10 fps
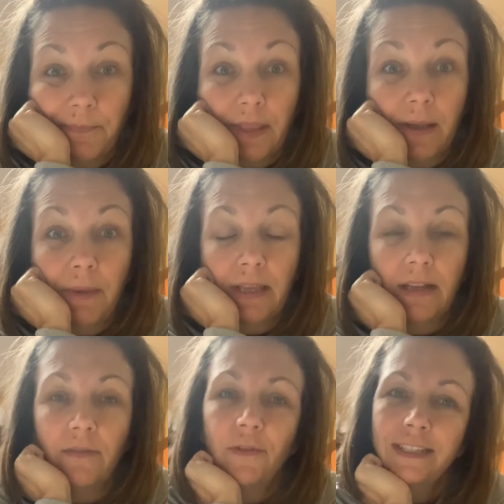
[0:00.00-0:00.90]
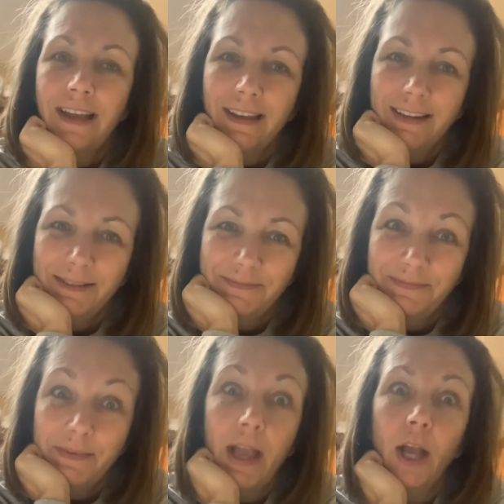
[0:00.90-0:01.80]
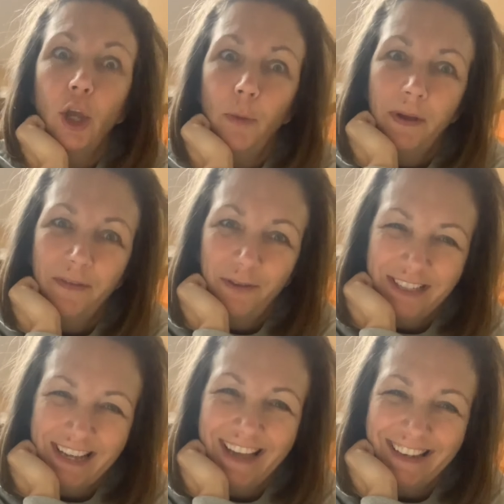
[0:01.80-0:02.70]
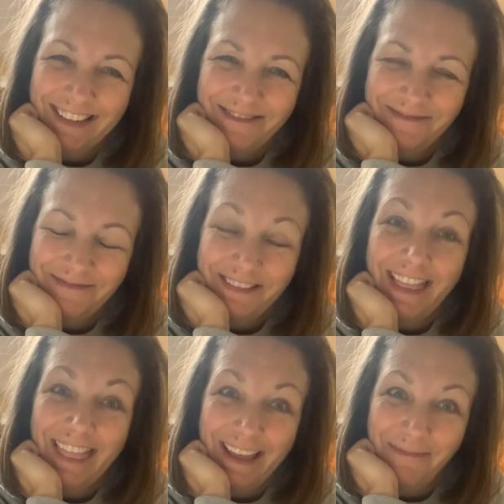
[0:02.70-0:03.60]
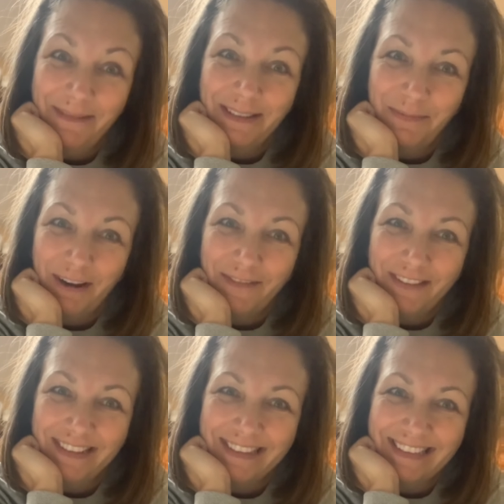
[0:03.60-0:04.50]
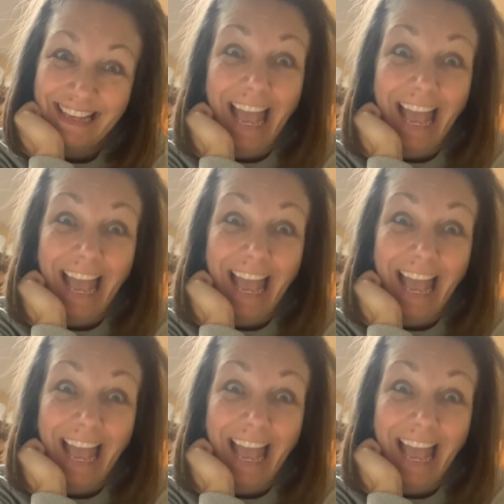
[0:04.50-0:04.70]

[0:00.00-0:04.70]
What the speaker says: I'm making a frittata, a kuma frittata. That means breakfast.